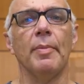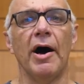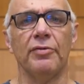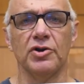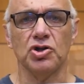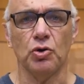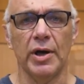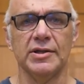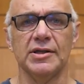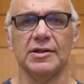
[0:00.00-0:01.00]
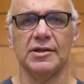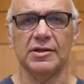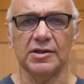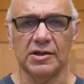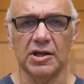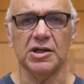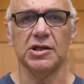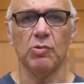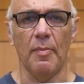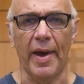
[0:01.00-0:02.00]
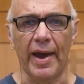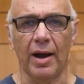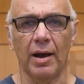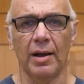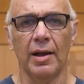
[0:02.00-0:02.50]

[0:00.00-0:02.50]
about the choices, the decisions we make.